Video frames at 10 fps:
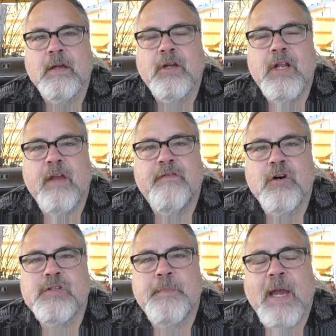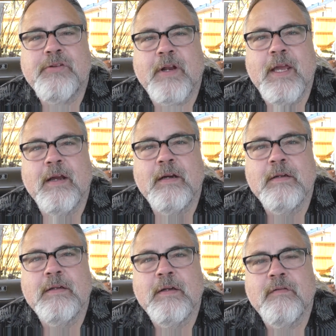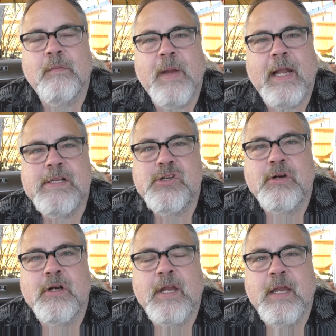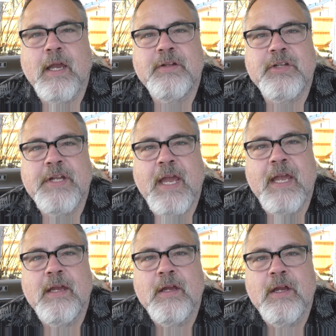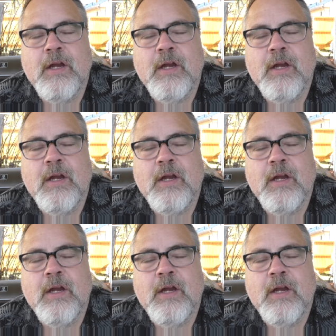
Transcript: Good day, folks. Patrick here from Patty Joe Cooking, and today